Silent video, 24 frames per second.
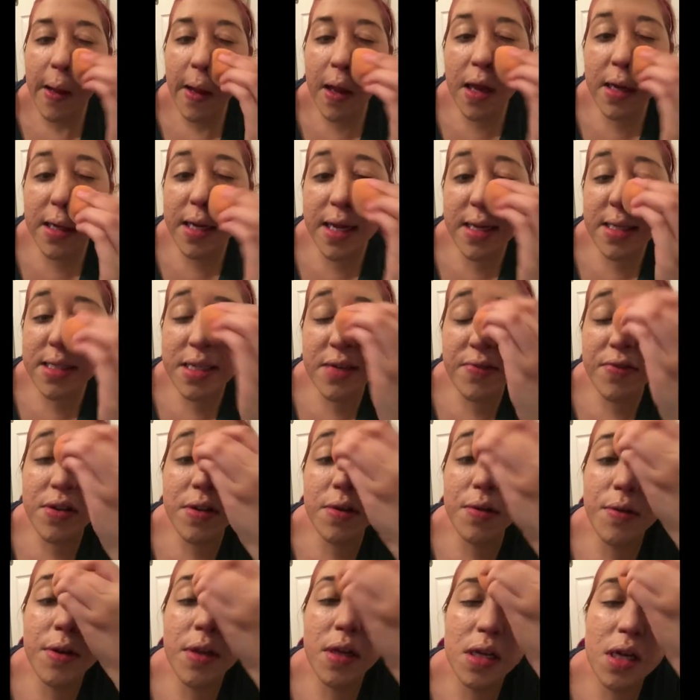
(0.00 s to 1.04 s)
It does
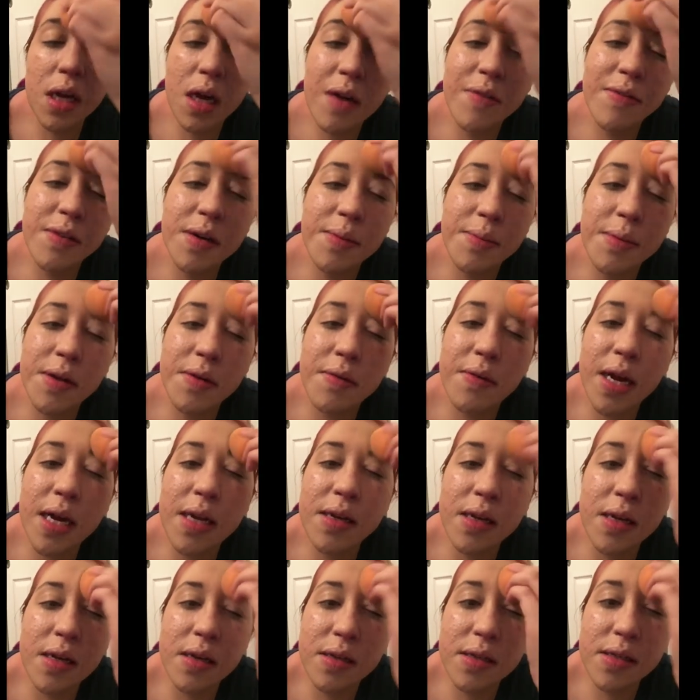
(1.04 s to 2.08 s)
definitely really cover up the
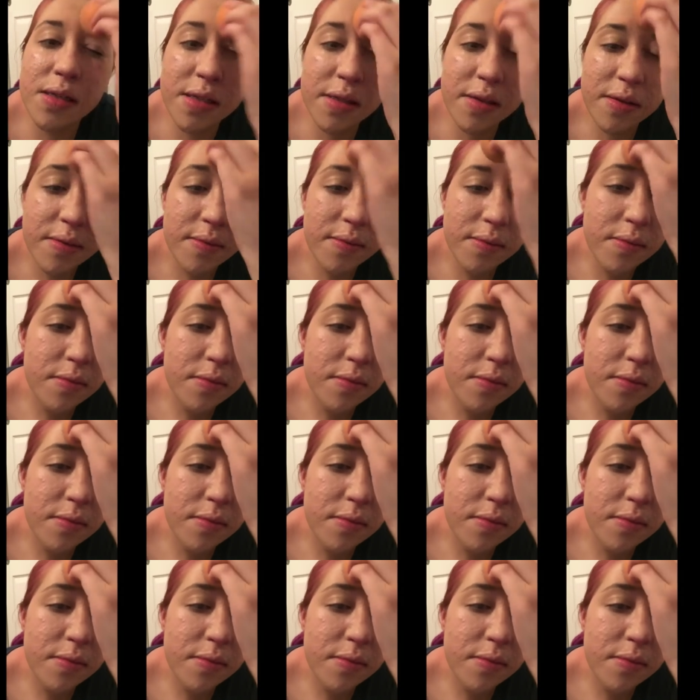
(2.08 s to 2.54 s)
redness.